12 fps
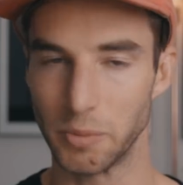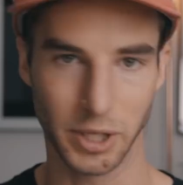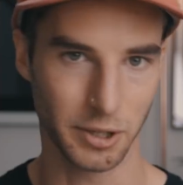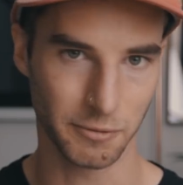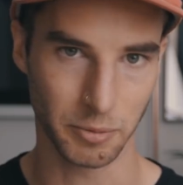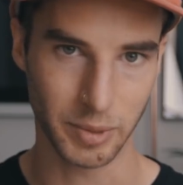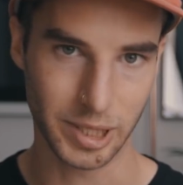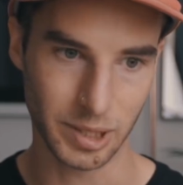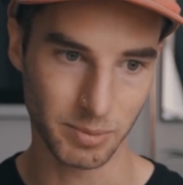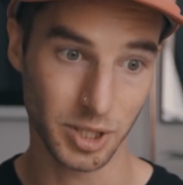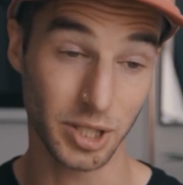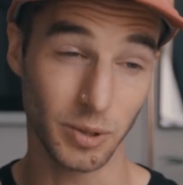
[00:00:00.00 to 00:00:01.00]
many different
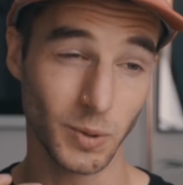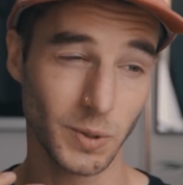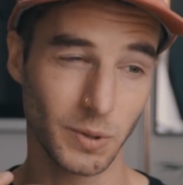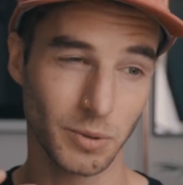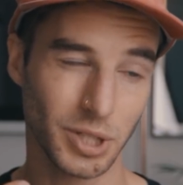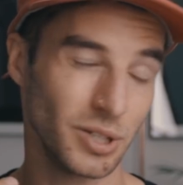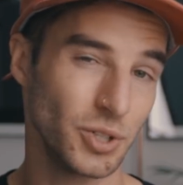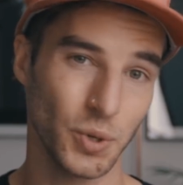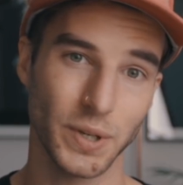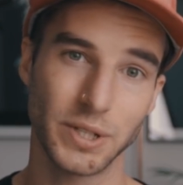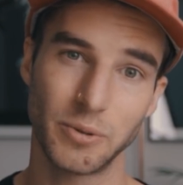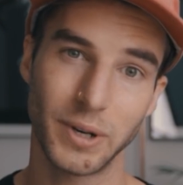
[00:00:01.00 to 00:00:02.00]
mediums. She
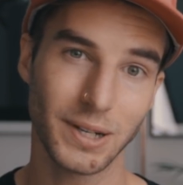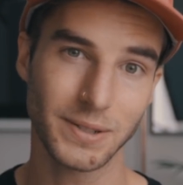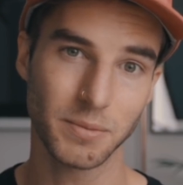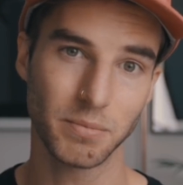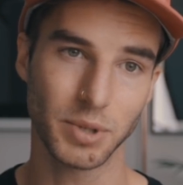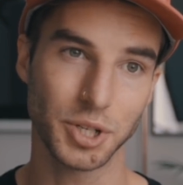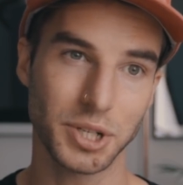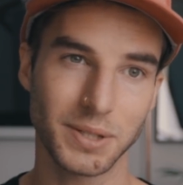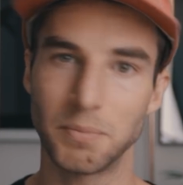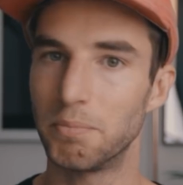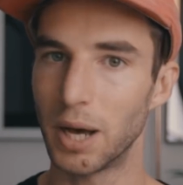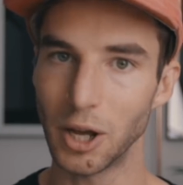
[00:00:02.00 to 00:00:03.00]
enjoys realism, but she
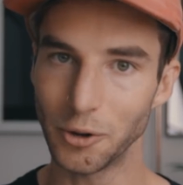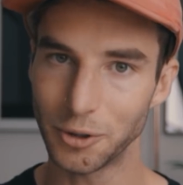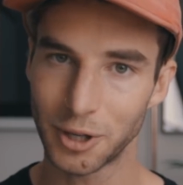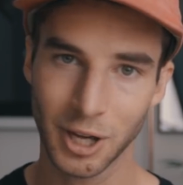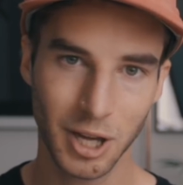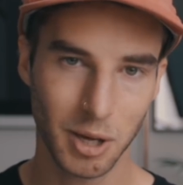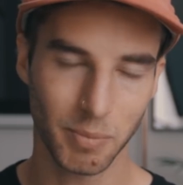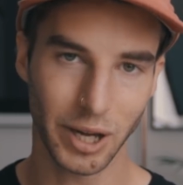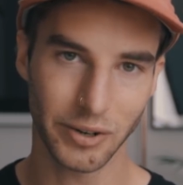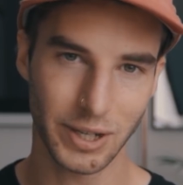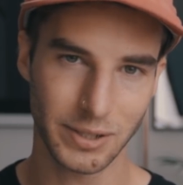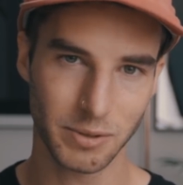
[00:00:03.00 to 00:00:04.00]
isn't bound by
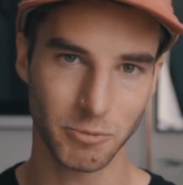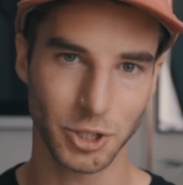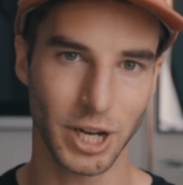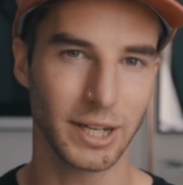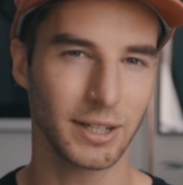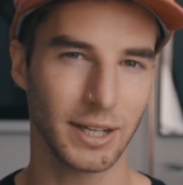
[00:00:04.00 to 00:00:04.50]
realism, which I can